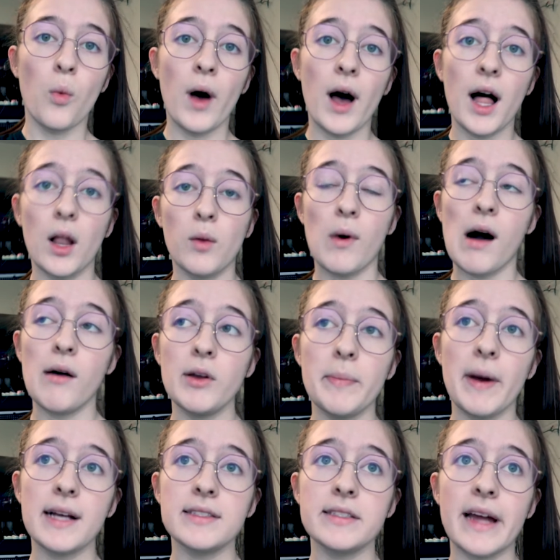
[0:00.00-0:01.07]
Well, while we
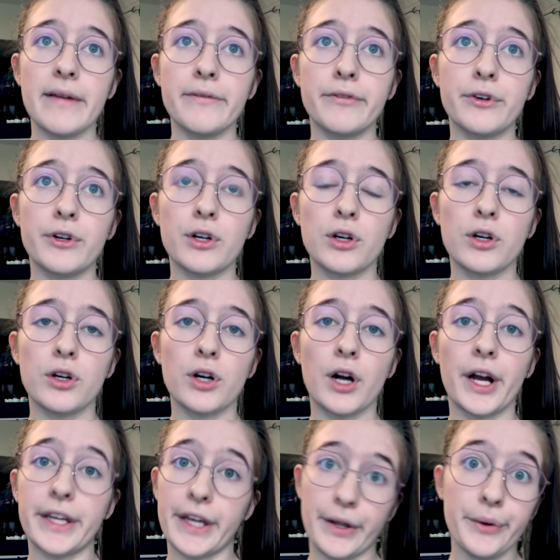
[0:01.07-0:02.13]
pass time for
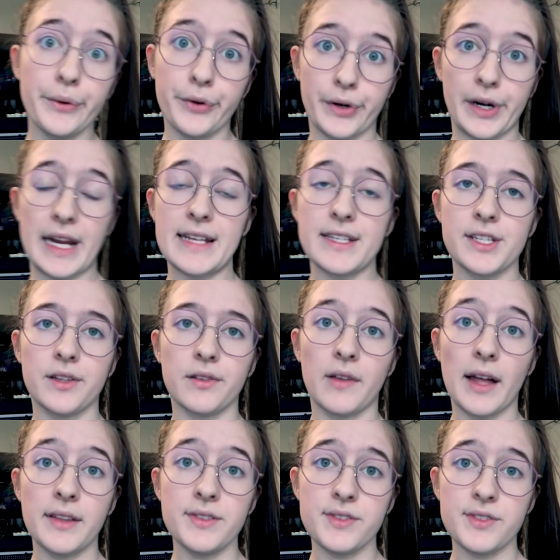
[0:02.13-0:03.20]
a yellow crate,
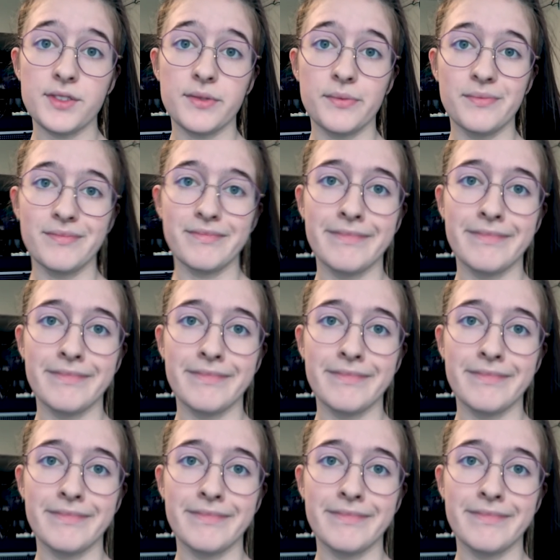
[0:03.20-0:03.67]
let's